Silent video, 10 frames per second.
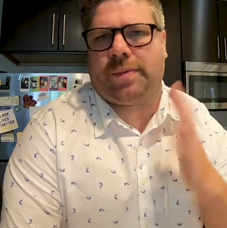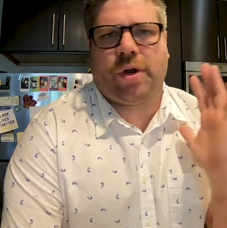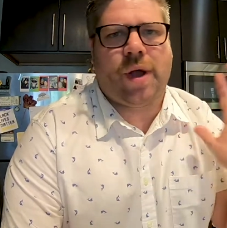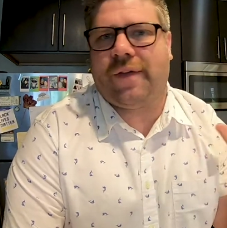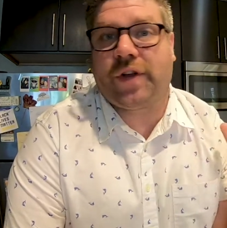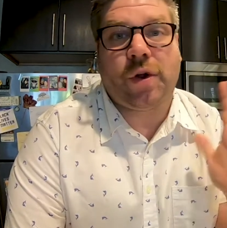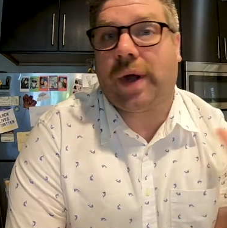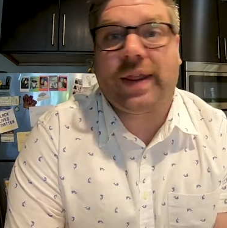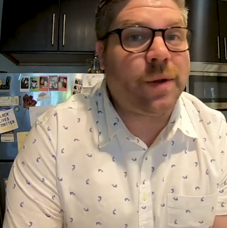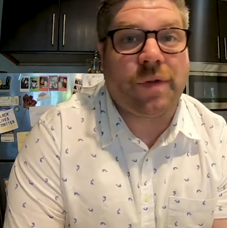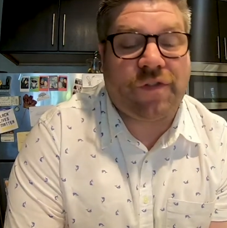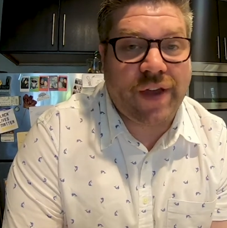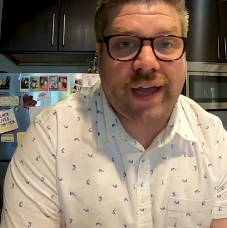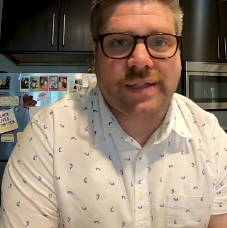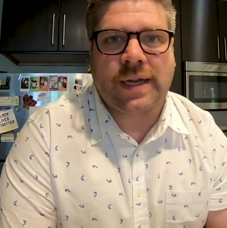You don't have to do anything with
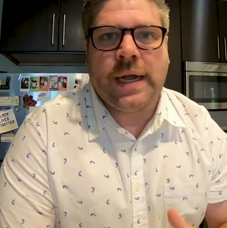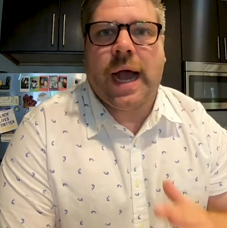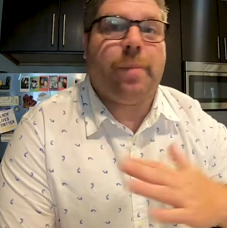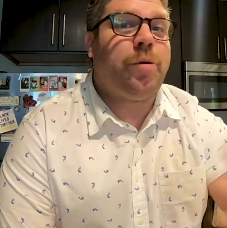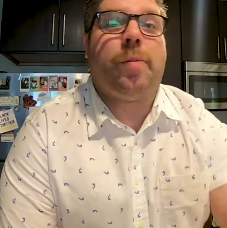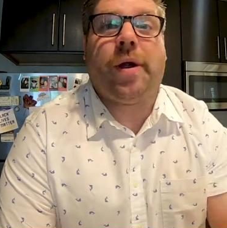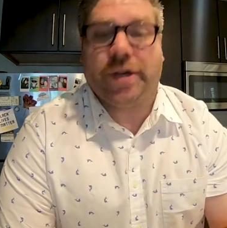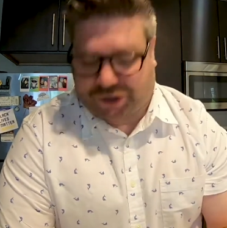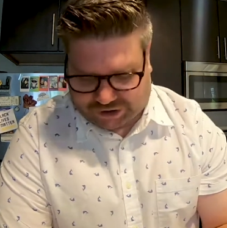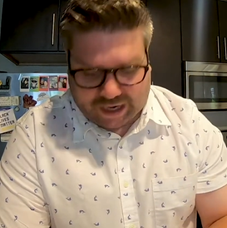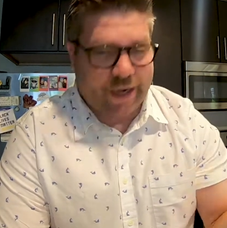figs. Blueberries just